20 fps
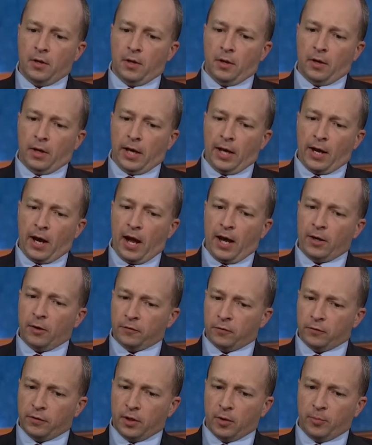and I
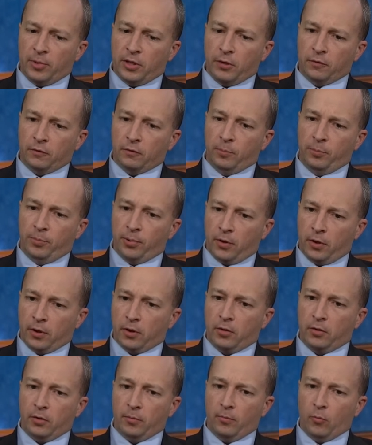also think because
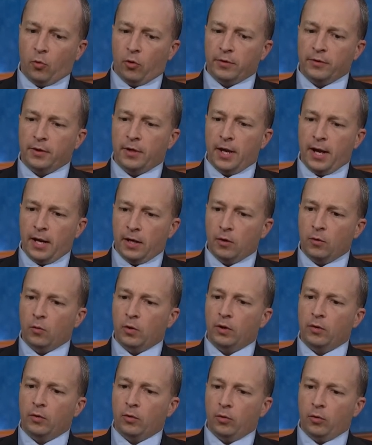Burke, more than
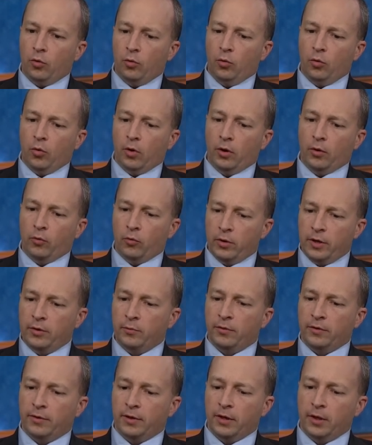anyone who agreed
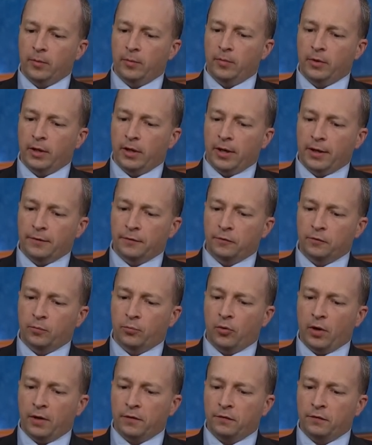with him,
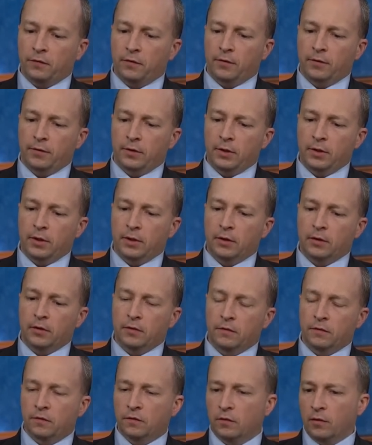expressed the
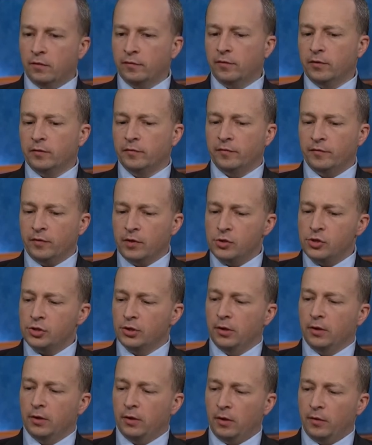conservative
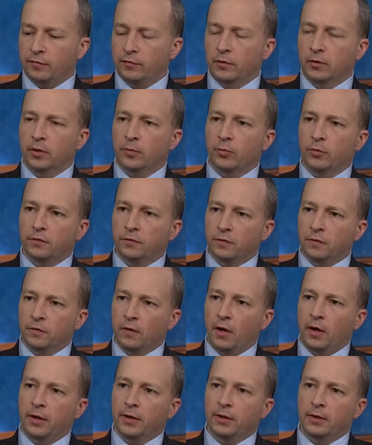vision of the liberal
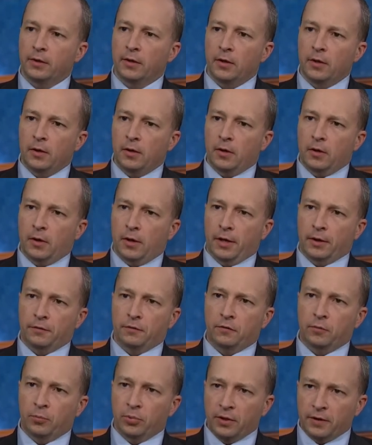society
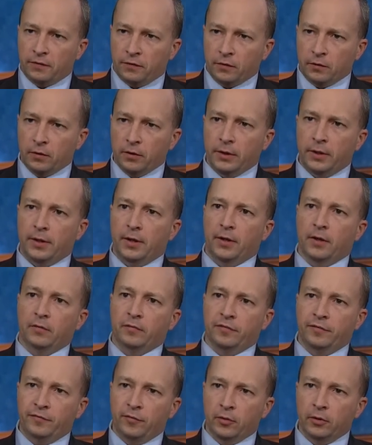explicitly and
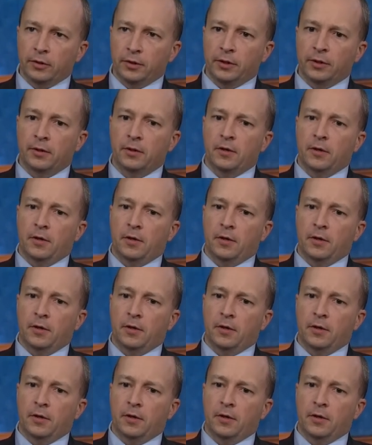fully,